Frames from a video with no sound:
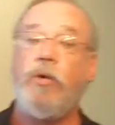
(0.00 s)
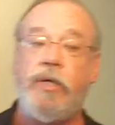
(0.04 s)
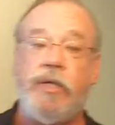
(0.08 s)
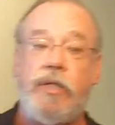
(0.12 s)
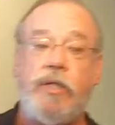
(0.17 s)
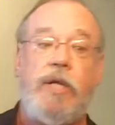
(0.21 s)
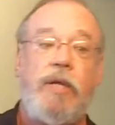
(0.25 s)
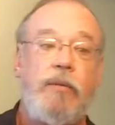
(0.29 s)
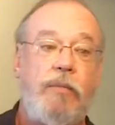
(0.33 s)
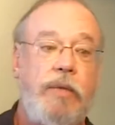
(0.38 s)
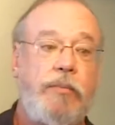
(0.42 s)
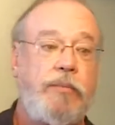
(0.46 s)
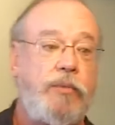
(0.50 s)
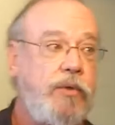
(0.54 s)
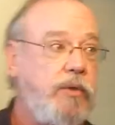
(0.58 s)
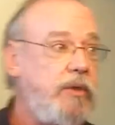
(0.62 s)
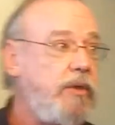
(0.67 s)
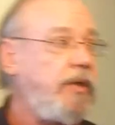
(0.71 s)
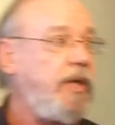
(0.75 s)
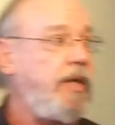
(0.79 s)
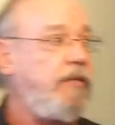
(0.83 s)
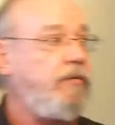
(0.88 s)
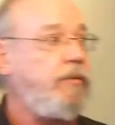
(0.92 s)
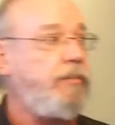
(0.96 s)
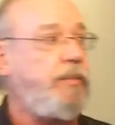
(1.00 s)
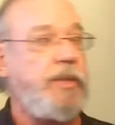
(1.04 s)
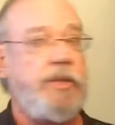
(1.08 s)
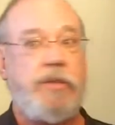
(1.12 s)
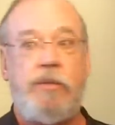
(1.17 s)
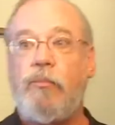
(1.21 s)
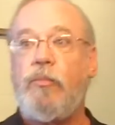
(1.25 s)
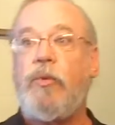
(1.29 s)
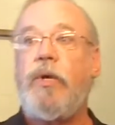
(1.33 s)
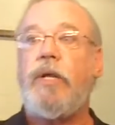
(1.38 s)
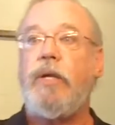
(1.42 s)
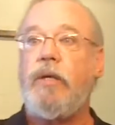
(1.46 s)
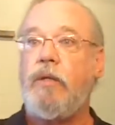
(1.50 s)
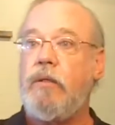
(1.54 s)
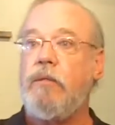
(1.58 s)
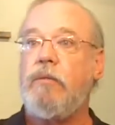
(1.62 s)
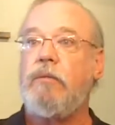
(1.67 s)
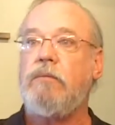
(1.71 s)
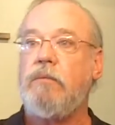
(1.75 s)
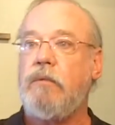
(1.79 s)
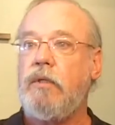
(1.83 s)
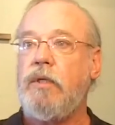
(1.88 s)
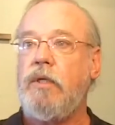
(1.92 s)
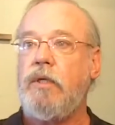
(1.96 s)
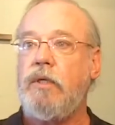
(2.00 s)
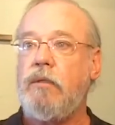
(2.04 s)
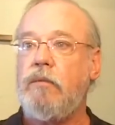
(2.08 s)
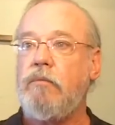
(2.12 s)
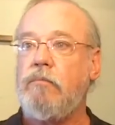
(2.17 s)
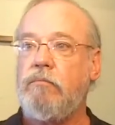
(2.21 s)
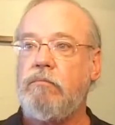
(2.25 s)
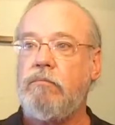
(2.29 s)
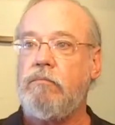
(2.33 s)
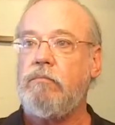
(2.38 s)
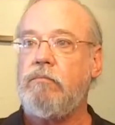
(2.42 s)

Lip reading: boy came up to her and gave her a piece of bread to eat.